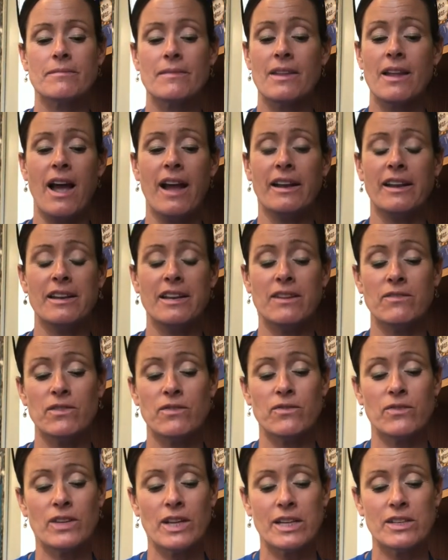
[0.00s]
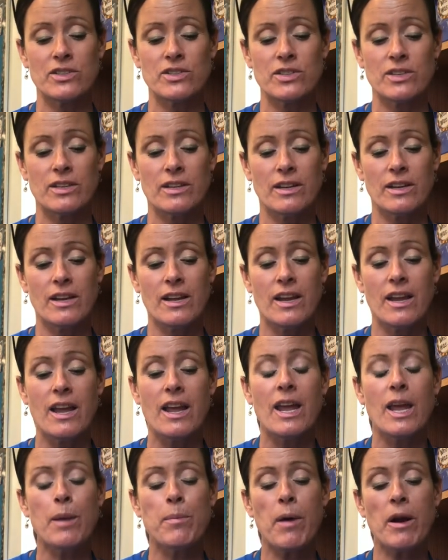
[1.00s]
I didn't even flinch.
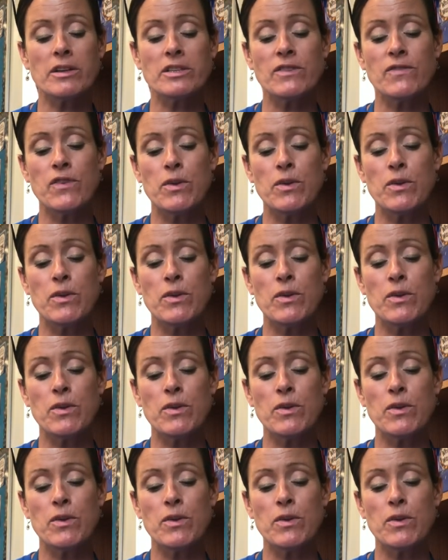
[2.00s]
He barked a